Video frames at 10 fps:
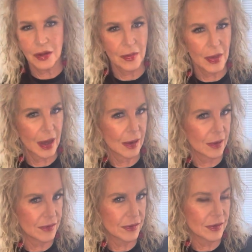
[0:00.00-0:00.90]
amount
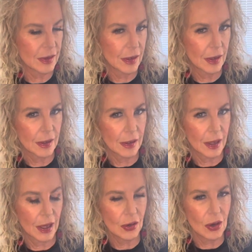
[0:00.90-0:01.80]
of
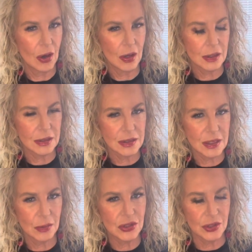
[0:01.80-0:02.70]
alcohol
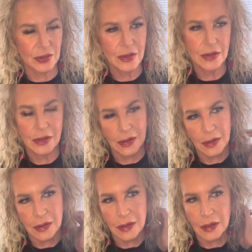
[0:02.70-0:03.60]
consumption
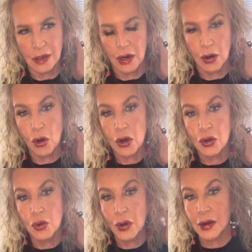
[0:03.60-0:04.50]
or
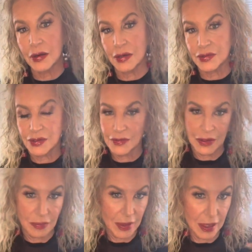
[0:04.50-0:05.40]
awareness, I
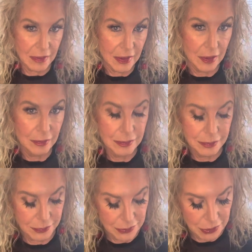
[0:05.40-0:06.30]
think, back then.
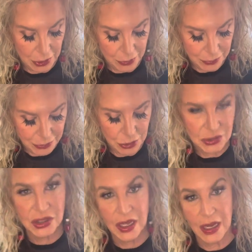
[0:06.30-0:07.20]
You know, it
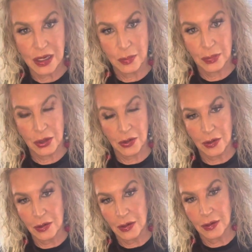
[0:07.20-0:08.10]
was a keg of beer
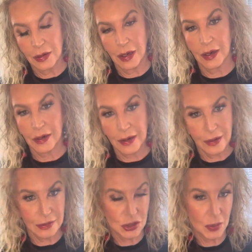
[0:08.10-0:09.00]
at a
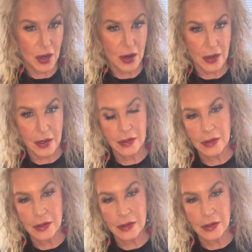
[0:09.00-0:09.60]
college party,